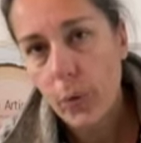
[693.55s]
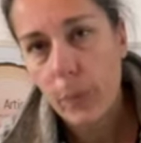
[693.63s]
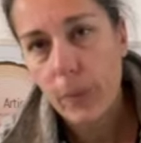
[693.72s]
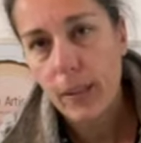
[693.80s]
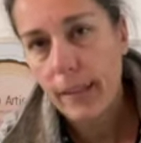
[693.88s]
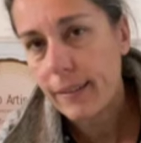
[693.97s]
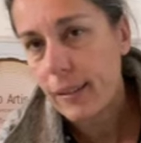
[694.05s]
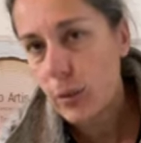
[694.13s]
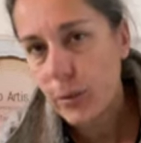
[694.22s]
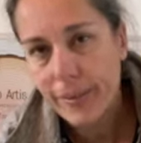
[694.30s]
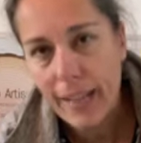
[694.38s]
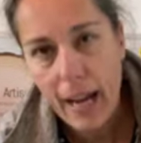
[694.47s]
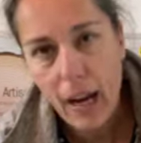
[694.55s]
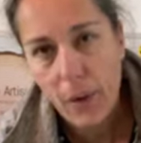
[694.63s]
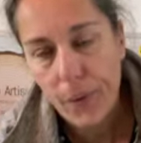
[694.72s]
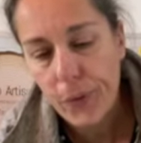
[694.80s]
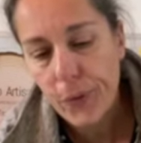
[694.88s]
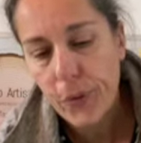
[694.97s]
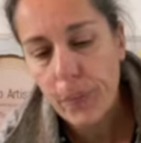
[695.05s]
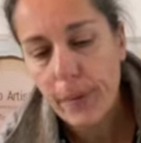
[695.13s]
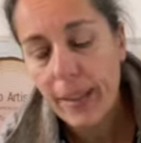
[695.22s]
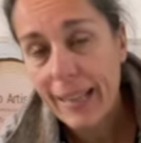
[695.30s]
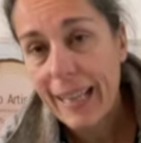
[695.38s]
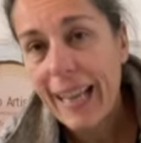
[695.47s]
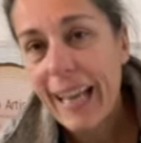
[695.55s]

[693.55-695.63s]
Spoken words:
put like a little dowel or something,